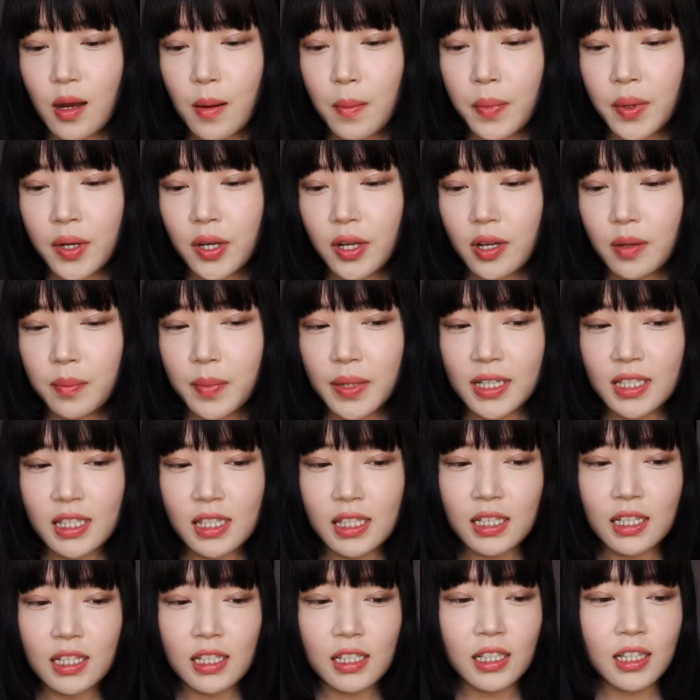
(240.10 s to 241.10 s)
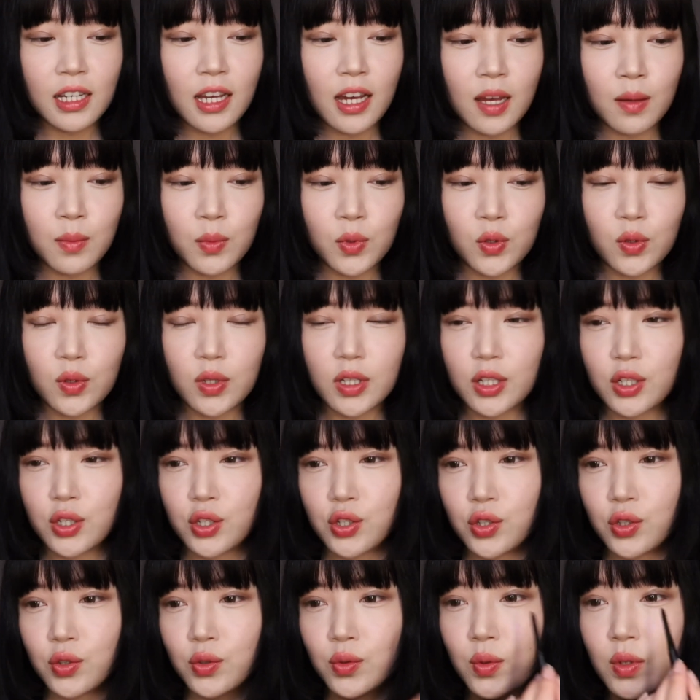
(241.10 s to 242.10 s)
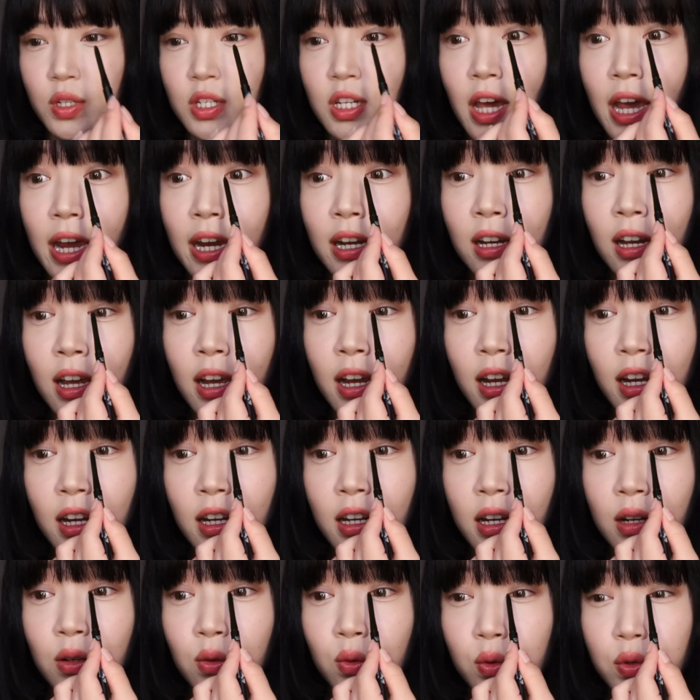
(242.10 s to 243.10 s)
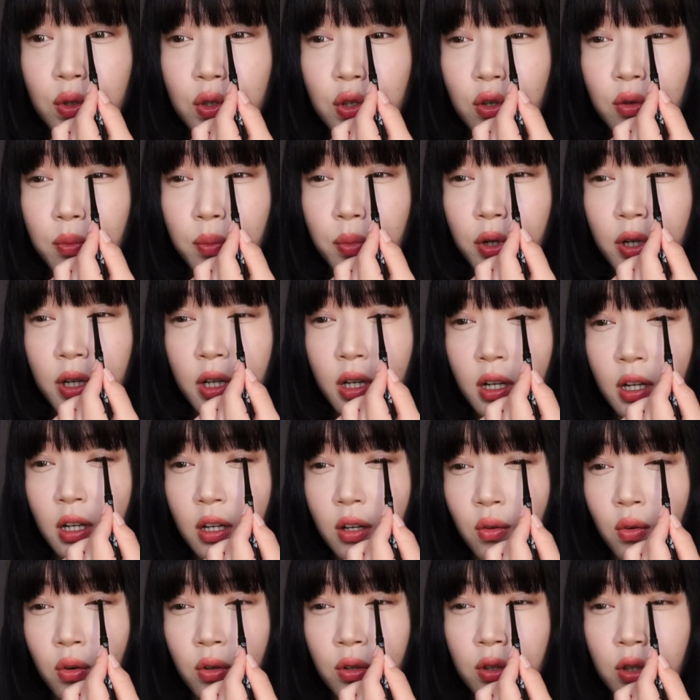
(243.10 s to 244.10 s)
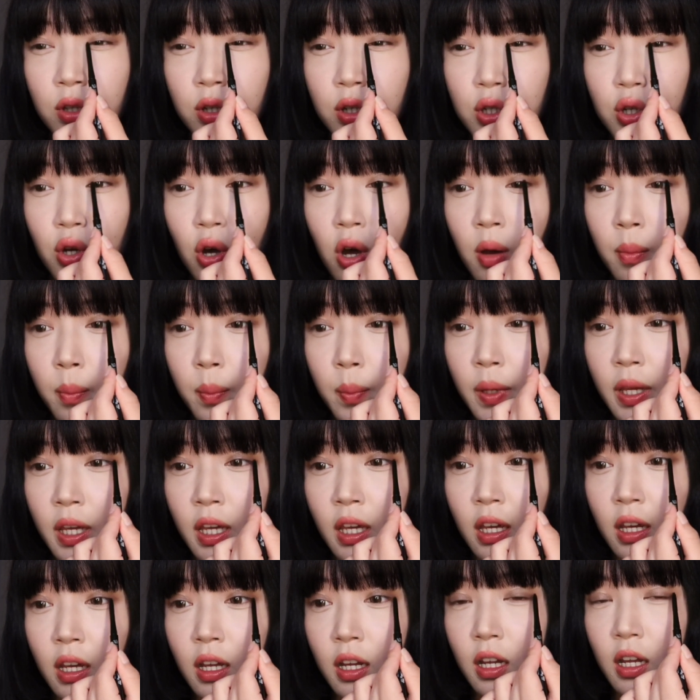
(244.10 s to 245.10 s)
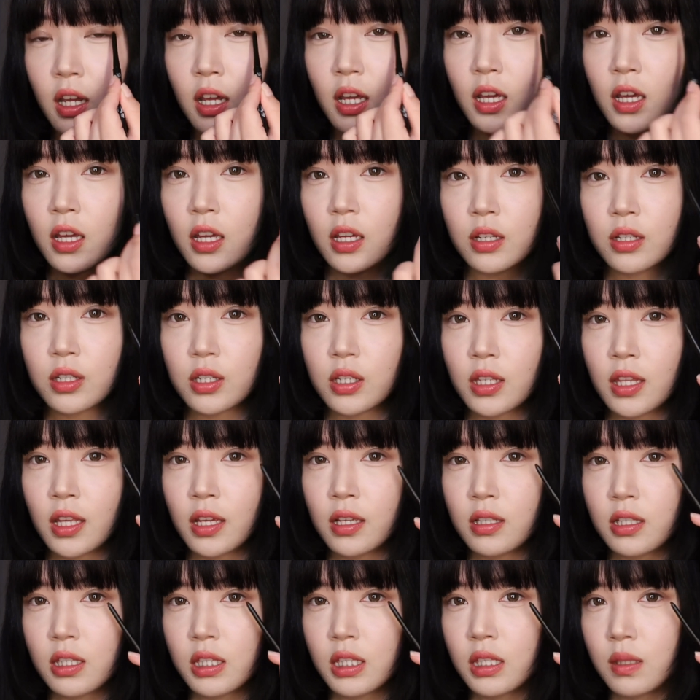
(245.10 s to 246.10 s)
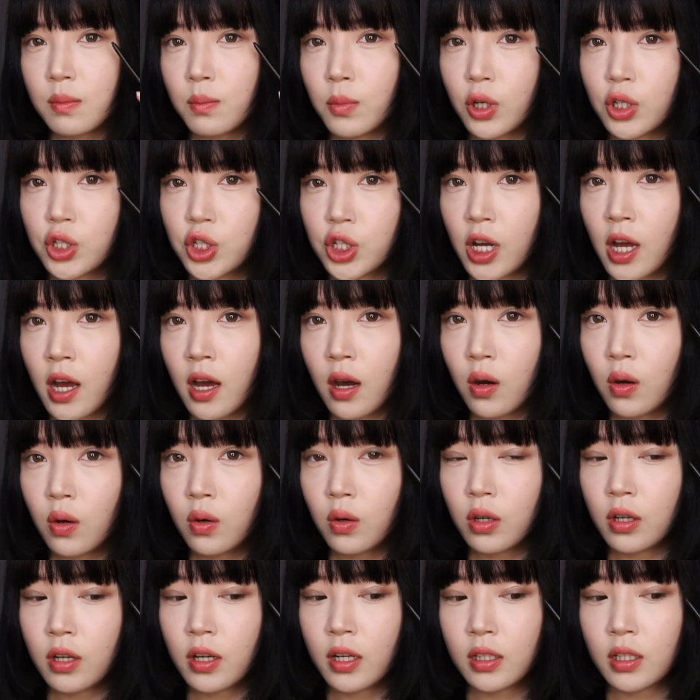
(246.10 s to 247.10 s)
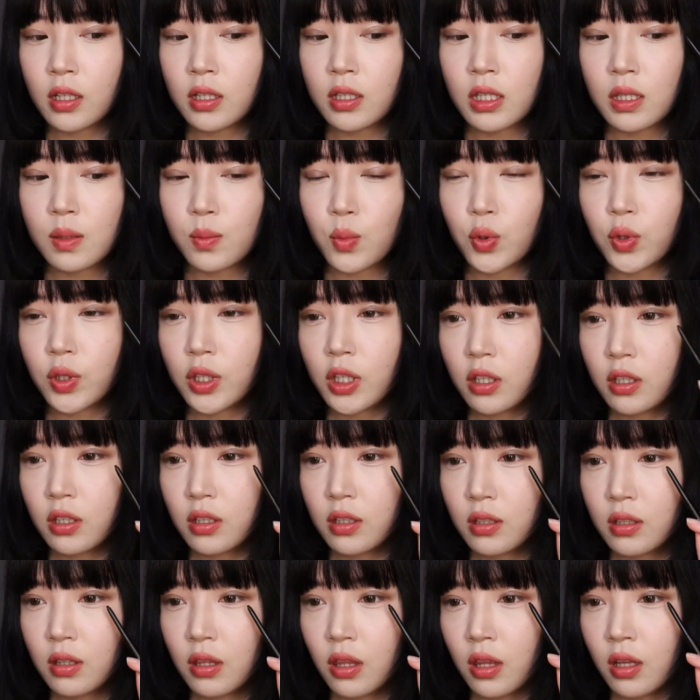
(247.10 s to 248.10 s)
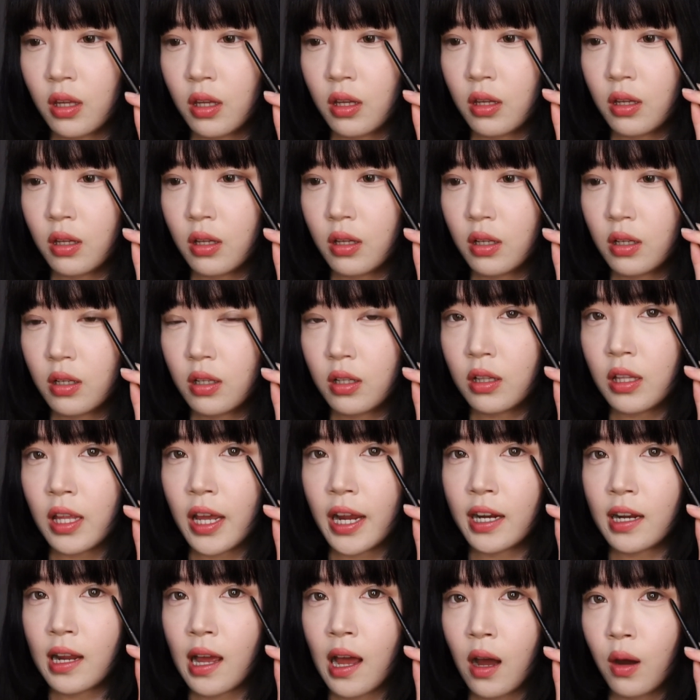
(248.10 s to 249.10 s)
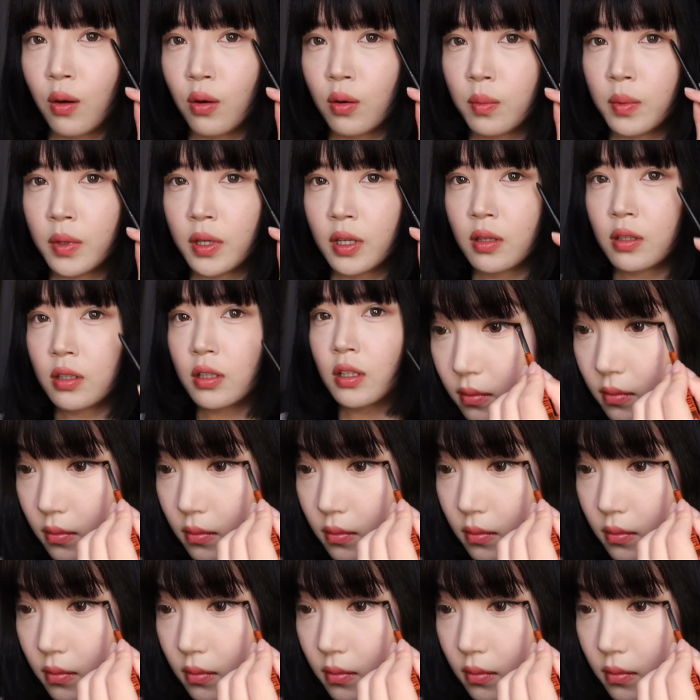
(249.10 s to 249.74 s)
But basically I'm going to tightline and also put it on the top here to then smudge it out and then smoke the line out a bit.